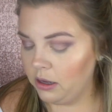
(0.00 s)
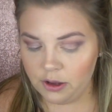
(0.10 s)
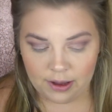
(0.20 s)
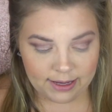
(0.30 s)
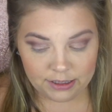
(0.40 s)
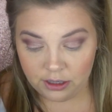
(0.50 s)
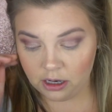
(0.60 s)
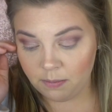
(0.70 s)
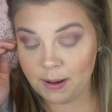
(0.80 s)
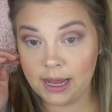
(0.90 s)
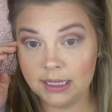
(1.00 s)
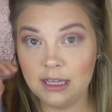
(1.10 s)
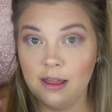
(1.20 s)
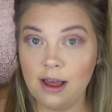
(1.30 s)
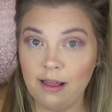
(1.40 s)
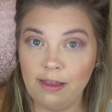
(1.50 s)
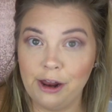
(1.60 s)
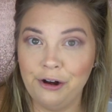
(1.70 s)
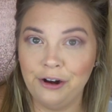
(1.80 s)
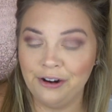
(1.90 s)
Okay, so now back to the
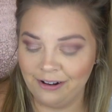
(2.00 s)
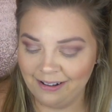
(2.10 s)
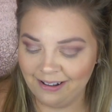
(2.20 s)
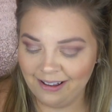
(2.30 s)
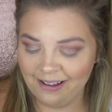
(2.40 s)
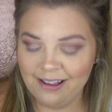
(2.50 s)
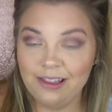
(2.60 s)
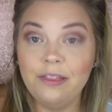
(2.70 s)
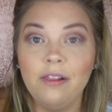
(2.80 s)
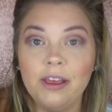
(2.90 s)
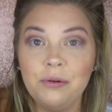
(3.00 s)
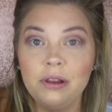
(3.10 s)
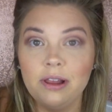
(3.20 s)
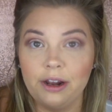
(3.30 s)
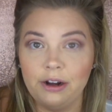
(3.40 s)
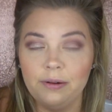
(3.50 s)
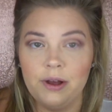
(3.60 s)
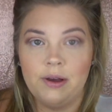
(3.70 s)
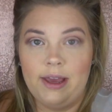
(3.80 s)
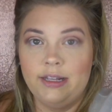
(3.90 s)
eyeliner, the liquid liner.
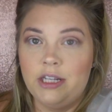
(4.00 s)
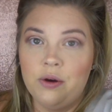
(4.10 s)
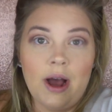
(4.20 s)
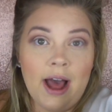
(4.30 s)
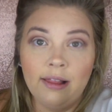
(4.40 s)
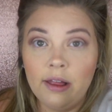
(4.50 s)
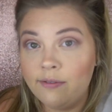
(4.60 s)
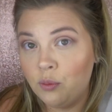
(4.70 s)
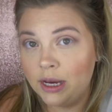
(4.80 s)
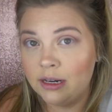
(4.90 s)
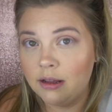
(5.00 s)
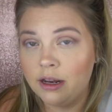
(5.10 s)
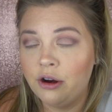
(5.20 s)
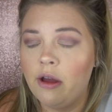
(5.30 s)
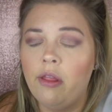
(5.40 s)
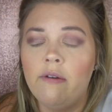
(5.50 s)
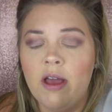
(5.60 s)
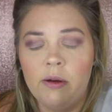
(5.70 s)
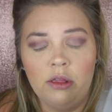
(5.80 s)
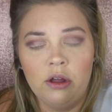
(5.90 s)
Okay, so I love winged liner. I love
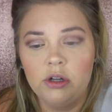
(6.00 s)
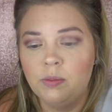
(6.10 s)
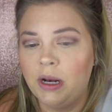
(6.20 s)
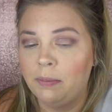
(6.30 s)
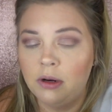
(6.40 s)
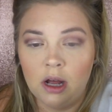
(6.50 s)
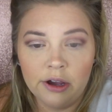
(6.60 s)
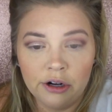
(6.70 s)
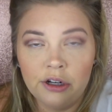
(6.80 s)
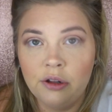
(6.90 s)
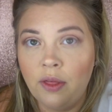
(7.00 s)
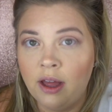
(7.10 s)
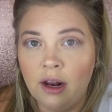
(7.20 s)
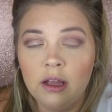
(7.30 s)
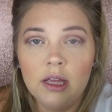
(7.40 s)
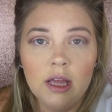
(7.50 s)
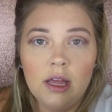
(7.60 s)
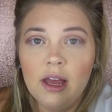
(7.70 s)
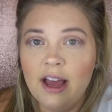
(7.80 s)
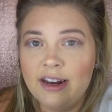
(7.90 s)
how it looks, but I'm not gonna do that.
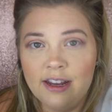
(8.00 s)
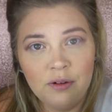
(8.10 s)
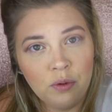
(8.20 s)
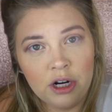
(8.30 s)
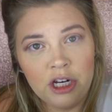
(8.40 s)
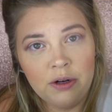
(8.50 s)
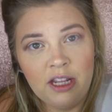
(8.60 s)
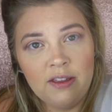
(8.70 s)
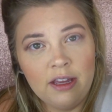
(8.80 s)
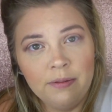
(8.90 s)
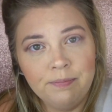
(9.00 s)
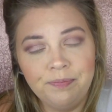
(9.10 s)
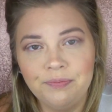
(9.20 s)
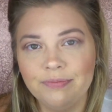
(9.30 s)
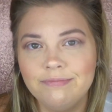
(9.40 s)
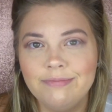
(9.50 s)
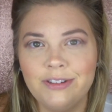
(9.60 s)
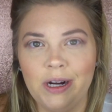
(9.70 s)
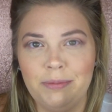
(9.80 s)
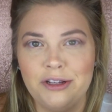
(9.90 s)
I didn't want to do anything,
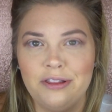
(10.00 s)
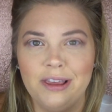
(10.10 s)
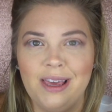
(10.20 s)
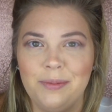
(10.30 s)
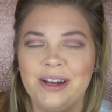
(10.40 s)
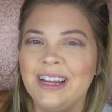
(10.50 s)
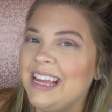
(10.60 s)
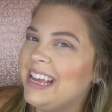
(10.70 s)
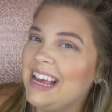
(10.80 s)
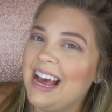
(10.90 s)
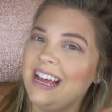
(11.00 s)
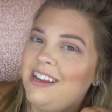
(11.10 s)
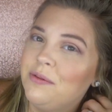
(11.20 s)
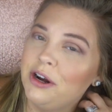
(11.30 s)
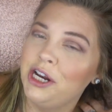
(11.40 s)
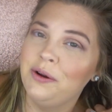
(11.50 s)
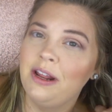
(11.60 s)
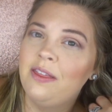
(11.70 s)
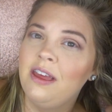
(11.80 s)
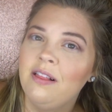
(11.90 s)
sorry I'm touching the camera. I didn't want to do
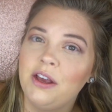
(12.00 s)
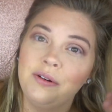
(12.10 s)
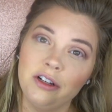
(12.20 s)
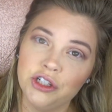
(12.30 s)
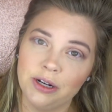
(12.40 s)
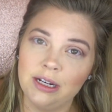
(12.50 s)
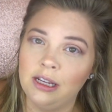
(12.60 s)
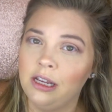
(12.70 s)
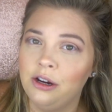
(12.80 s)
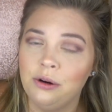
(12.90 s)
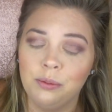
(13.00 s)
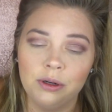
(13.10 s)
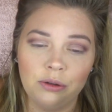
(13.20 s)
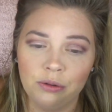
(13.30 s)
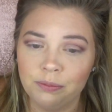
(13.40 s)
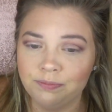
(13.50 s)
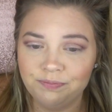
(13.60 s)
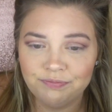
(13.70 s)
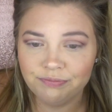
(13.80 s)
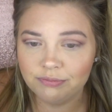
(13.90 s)
anything like real trendy or real
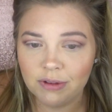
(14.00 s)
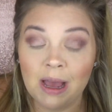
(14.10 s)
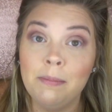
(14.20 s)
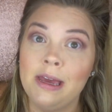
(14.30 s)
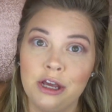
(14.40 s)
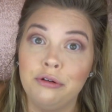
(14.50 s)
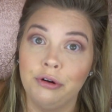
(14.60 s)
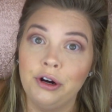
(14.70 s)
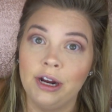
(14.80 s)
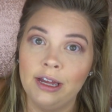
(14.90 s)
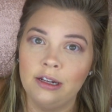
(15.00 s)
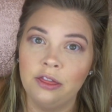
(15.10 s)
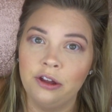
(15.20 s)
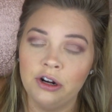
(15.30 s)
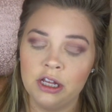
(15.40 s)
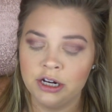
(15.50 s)
I could regret in 30